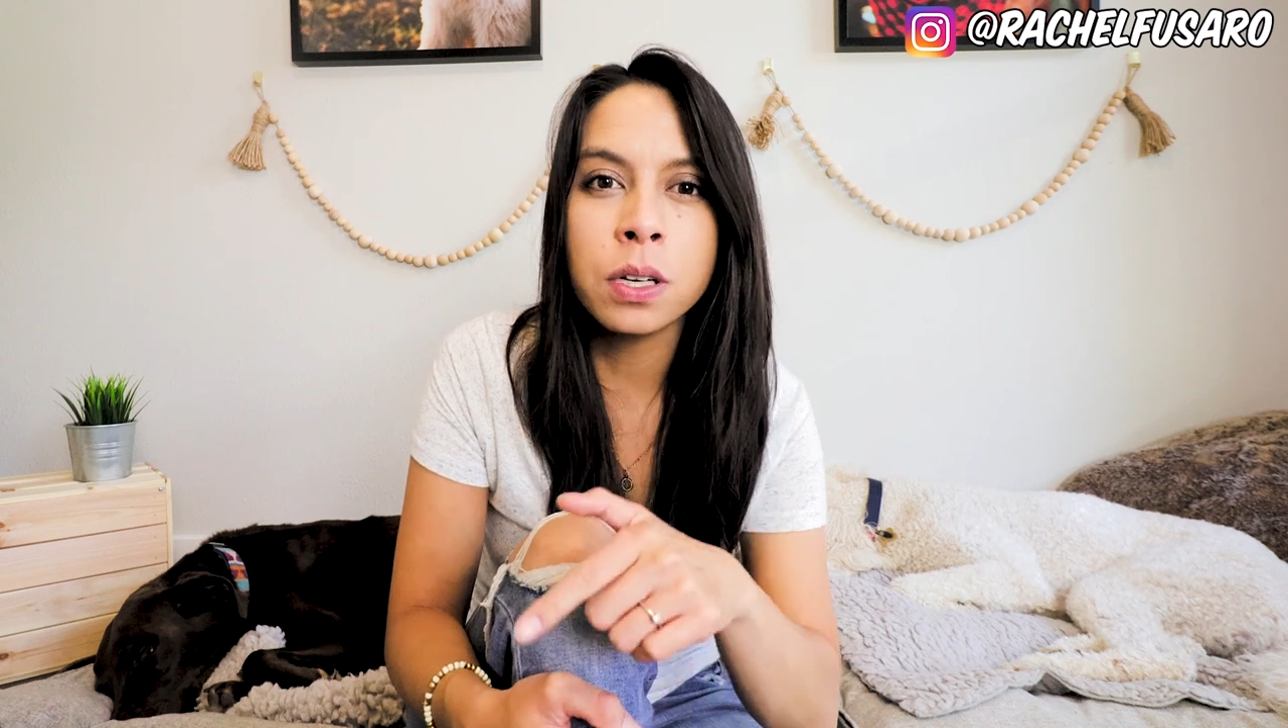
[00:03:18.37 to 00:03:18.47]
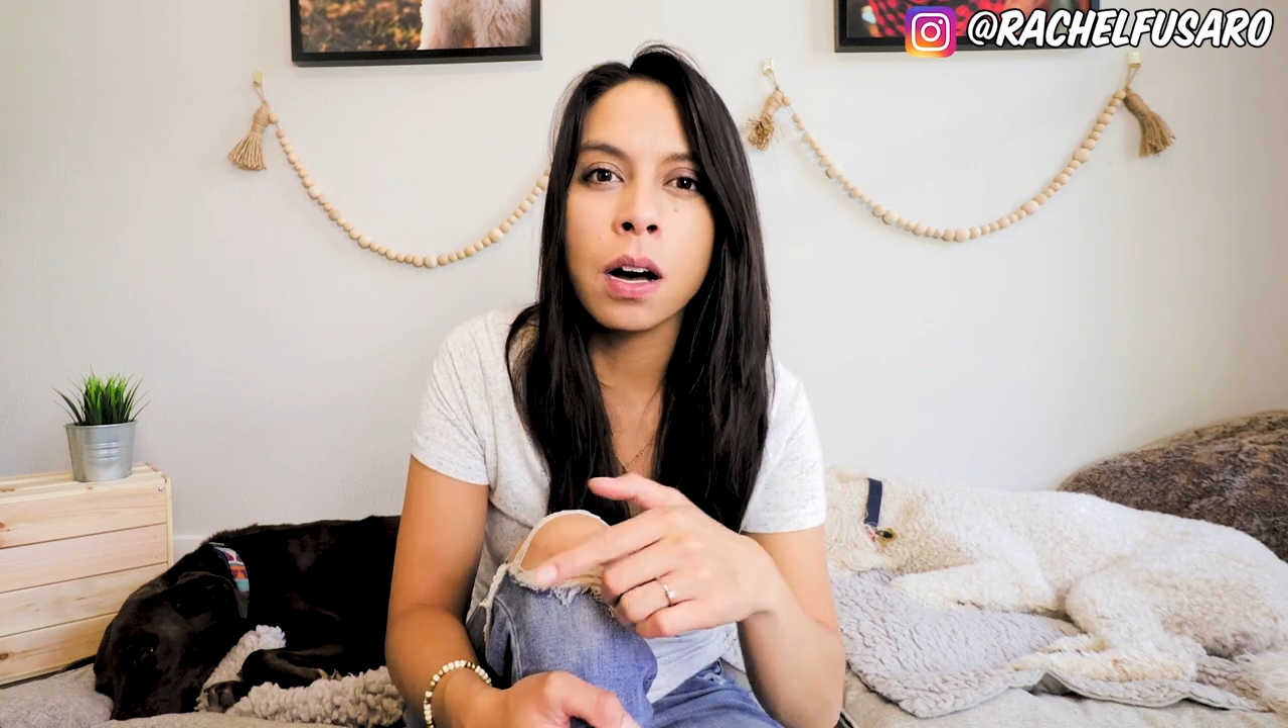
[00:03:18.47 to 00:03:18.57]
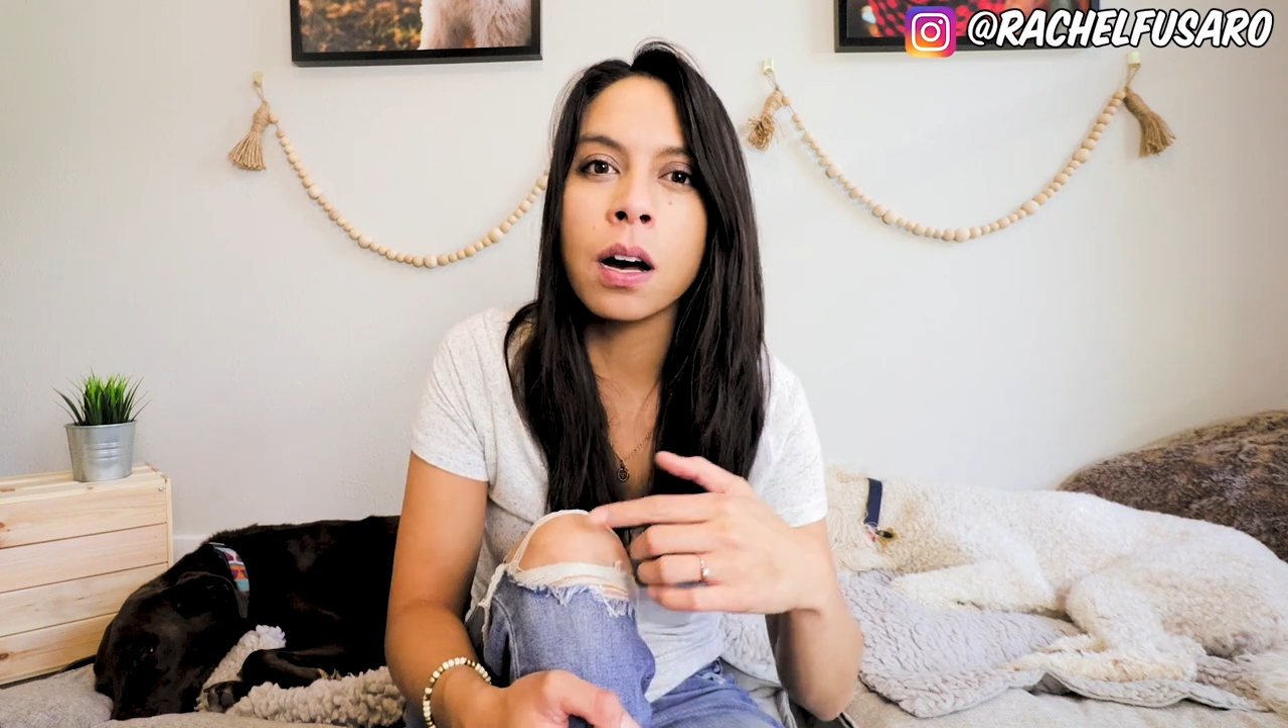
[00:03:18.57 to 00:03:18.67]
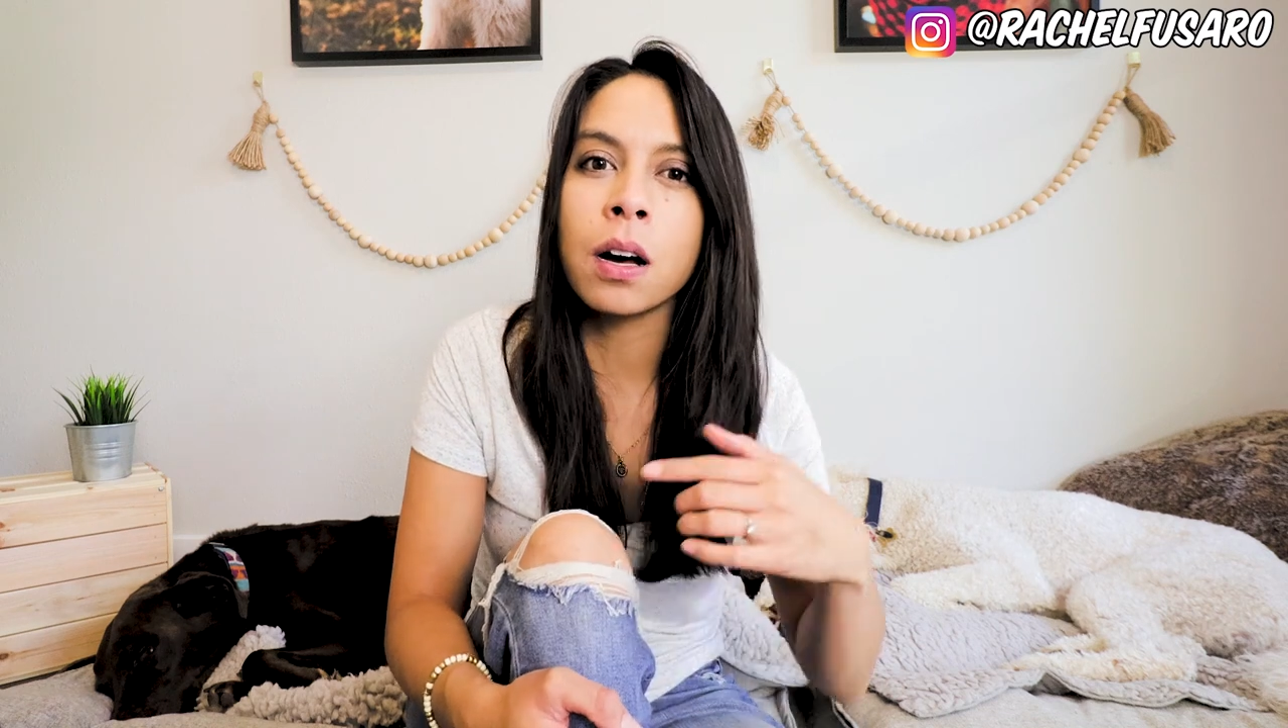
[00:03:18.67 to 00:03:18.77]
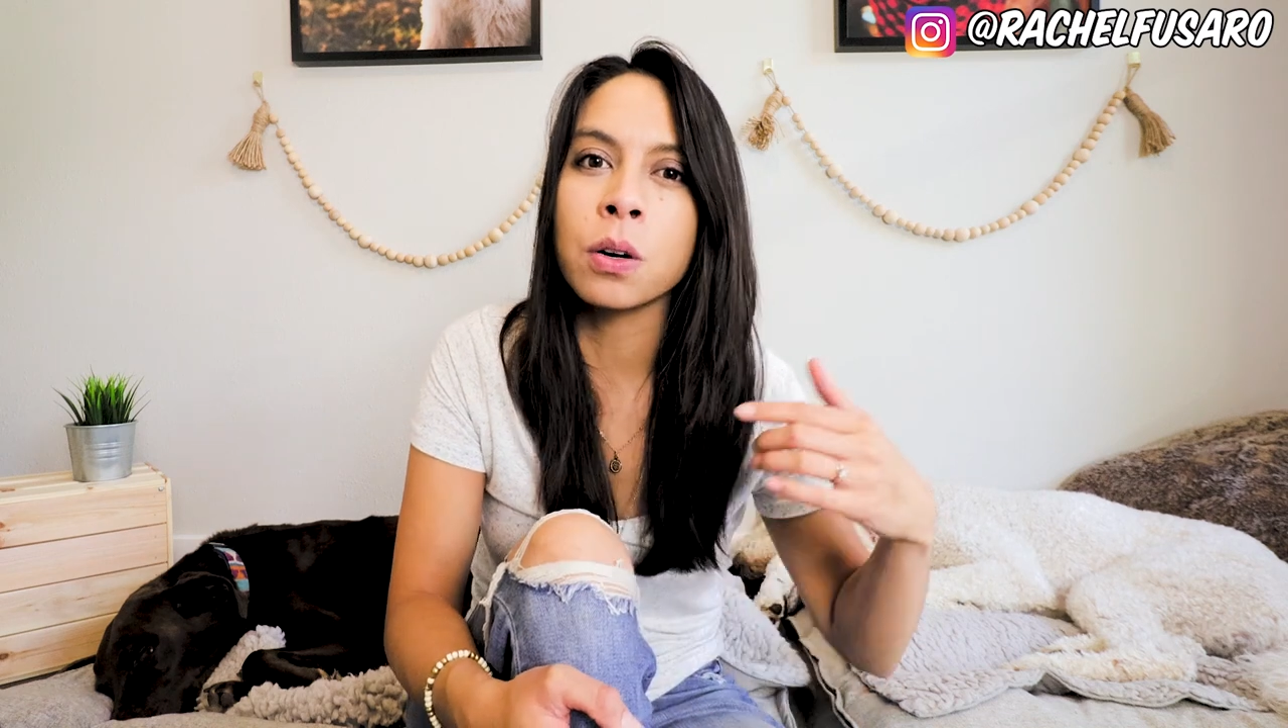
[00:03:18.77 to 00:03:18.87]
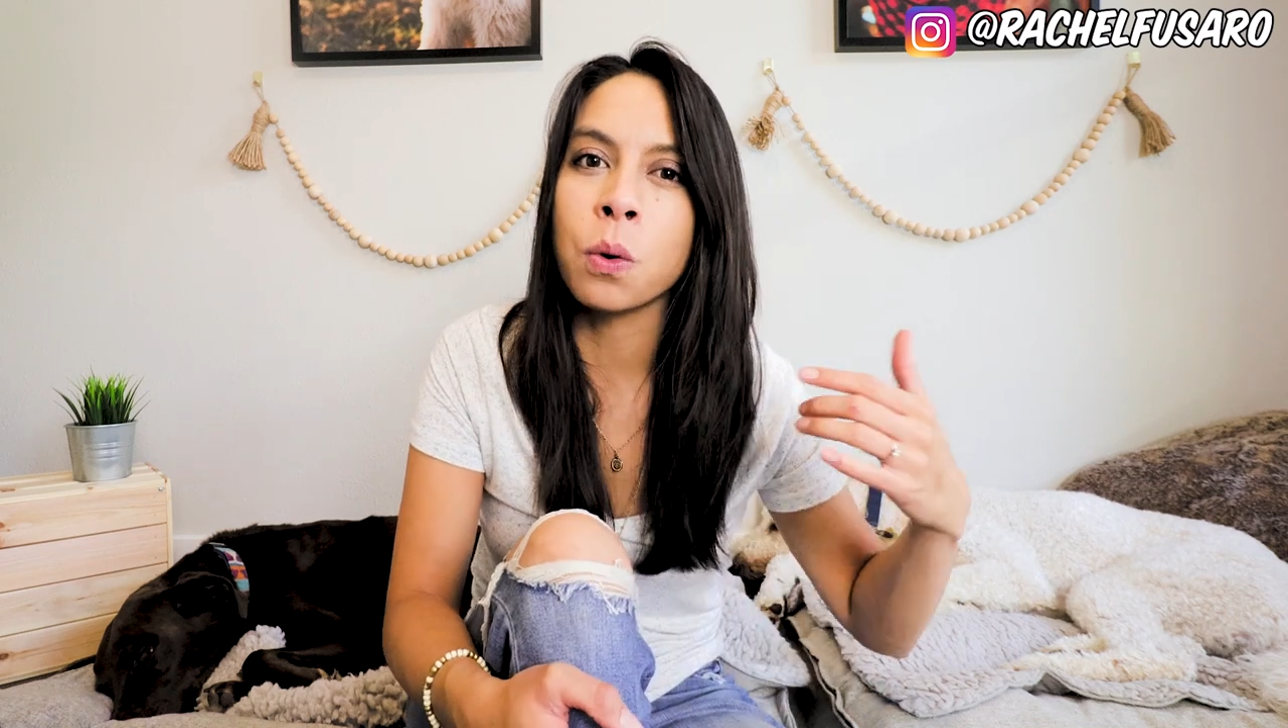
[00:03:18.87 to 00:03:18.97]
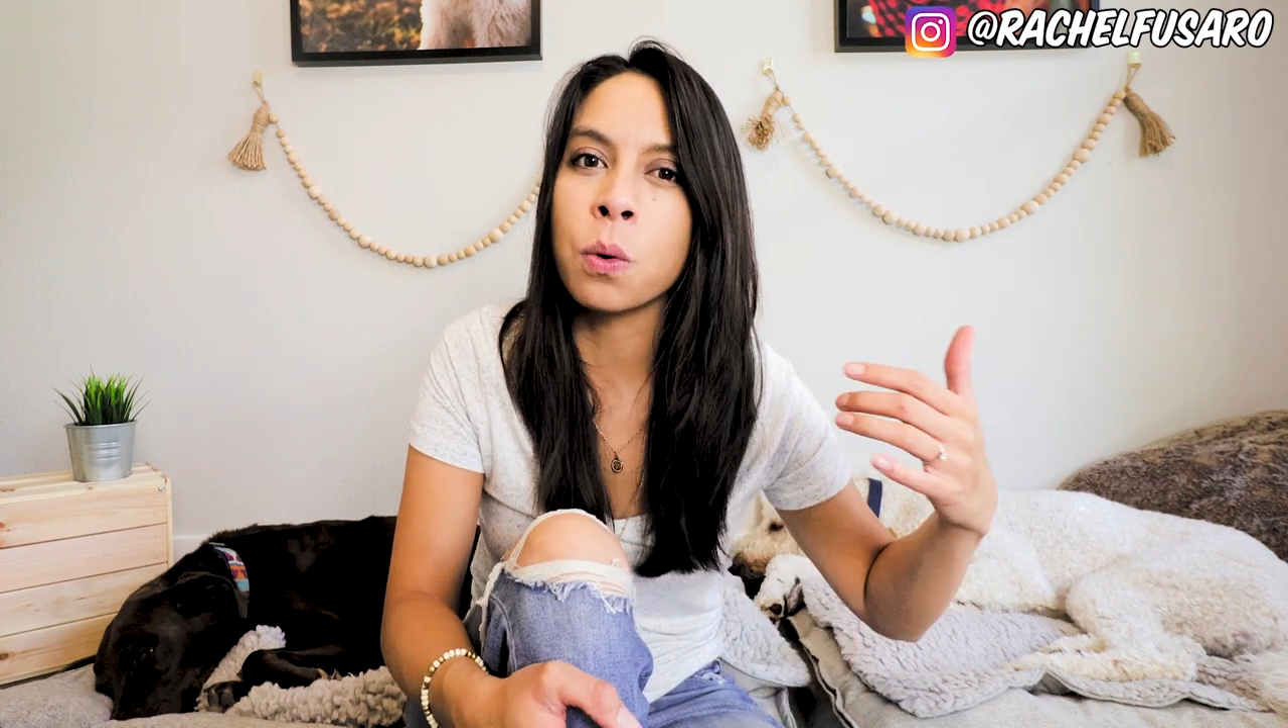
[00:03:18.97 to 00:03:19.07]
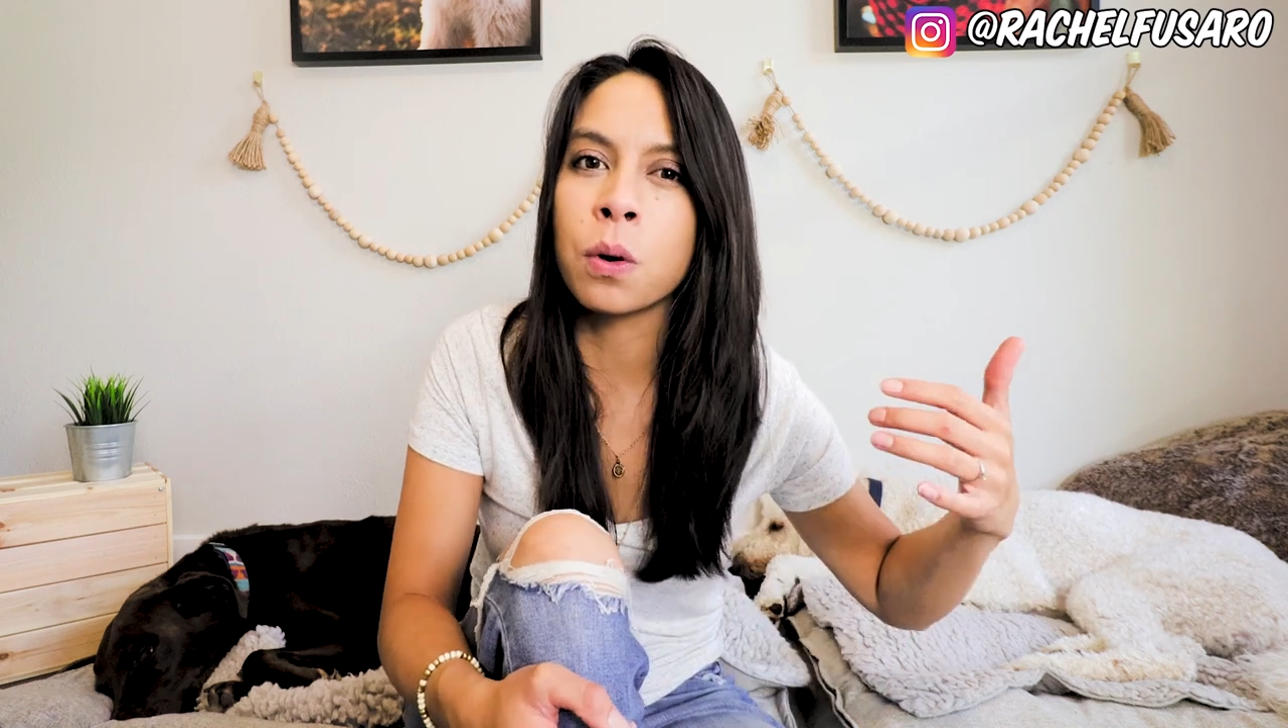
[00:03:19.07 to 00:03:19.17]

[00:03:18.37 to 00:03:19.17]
dog